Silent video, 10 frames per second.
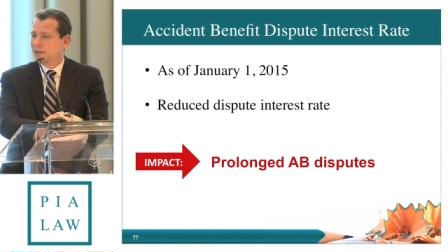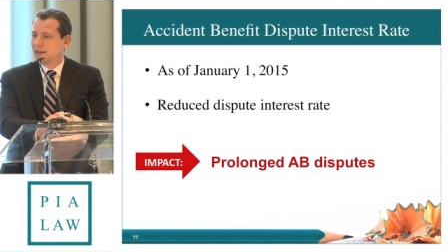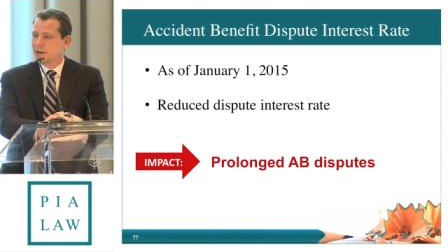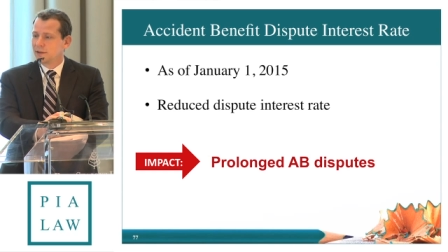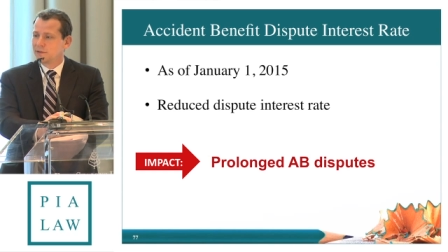
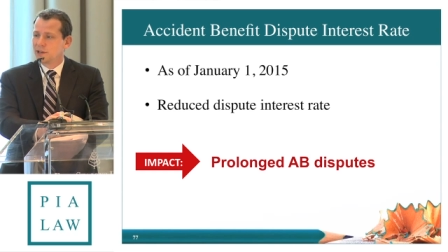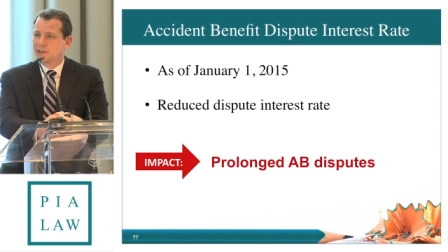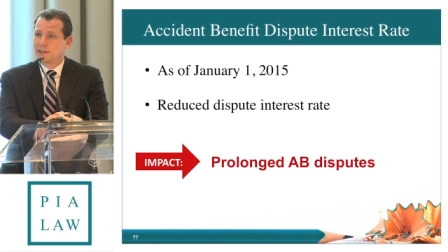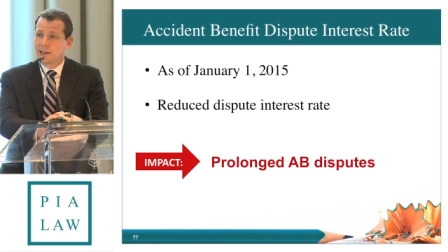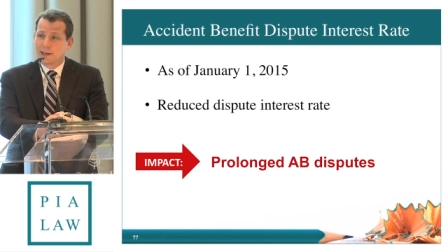now they've
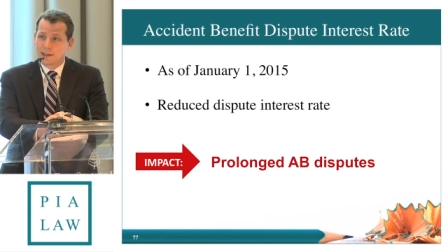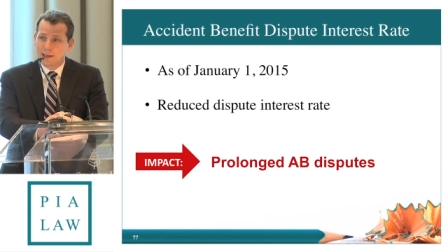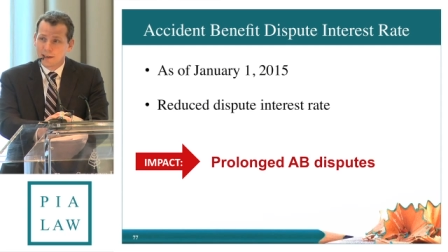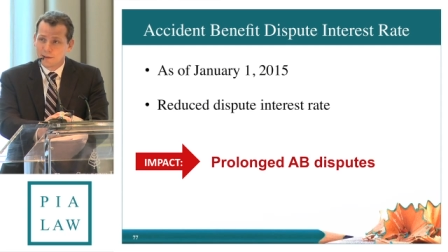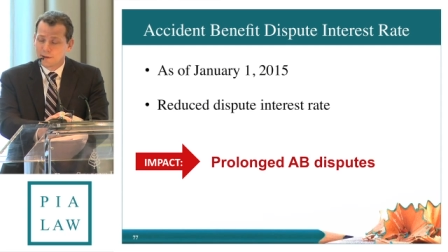changed it yet
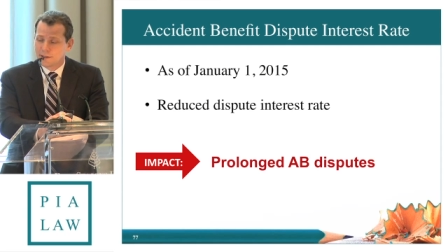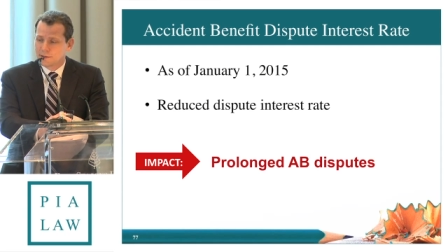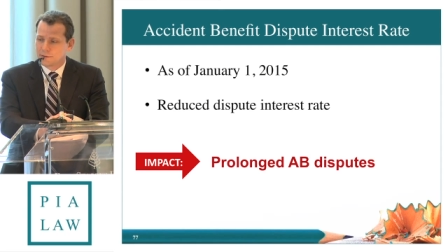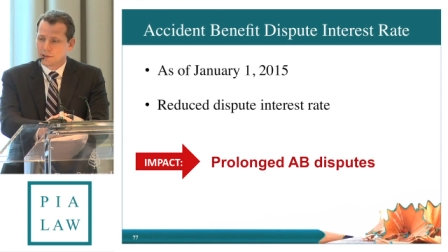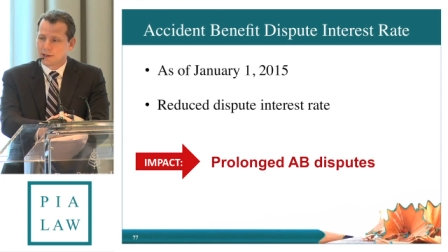again
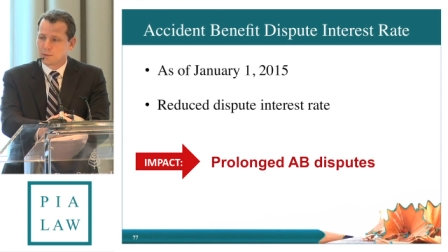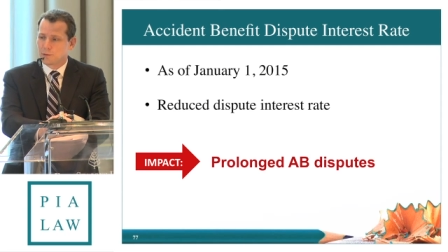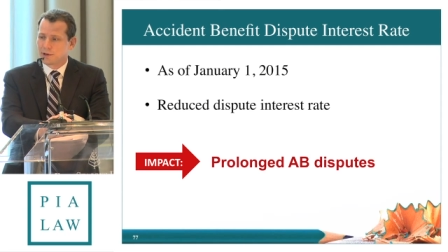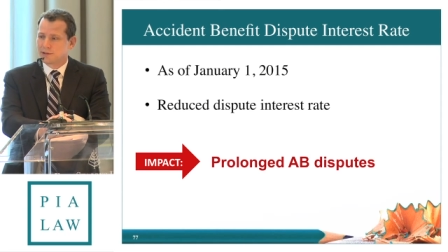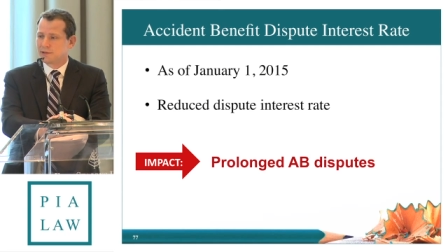as of
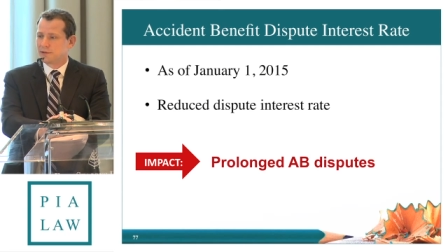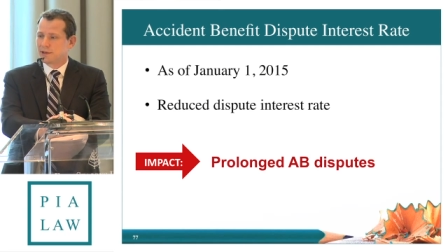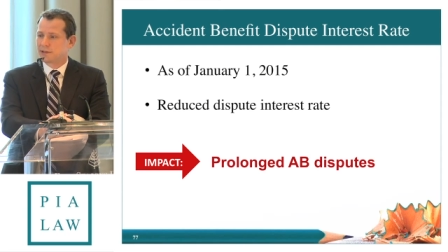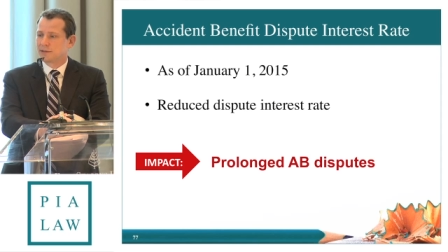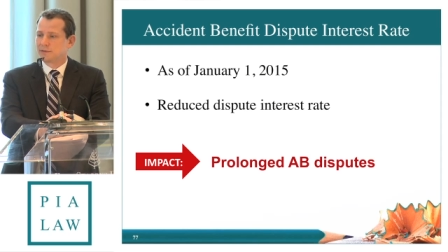Jan 1,
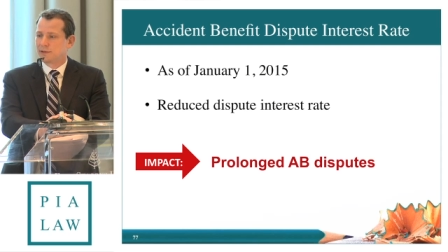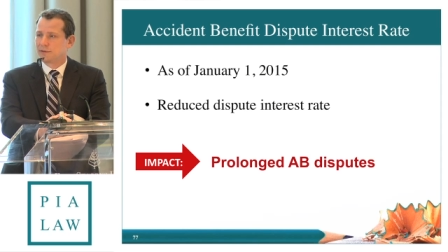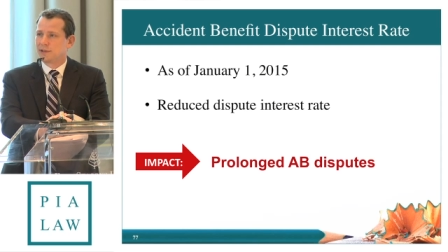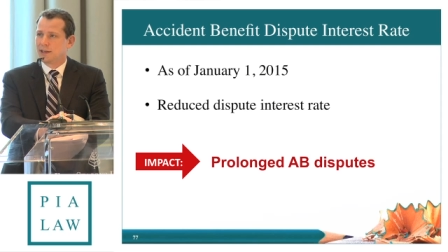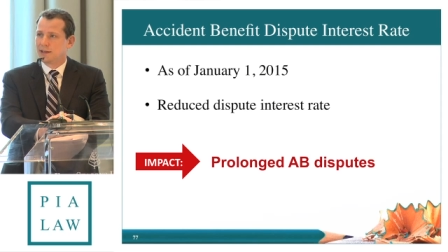
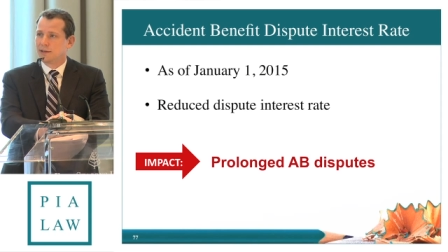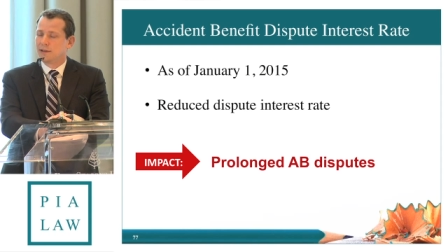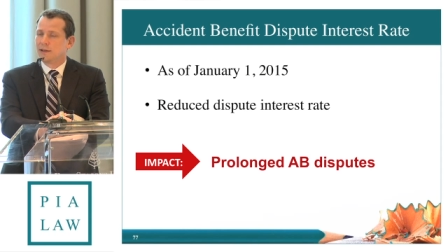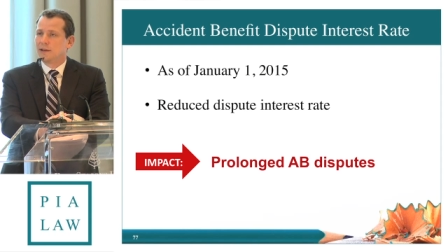2015,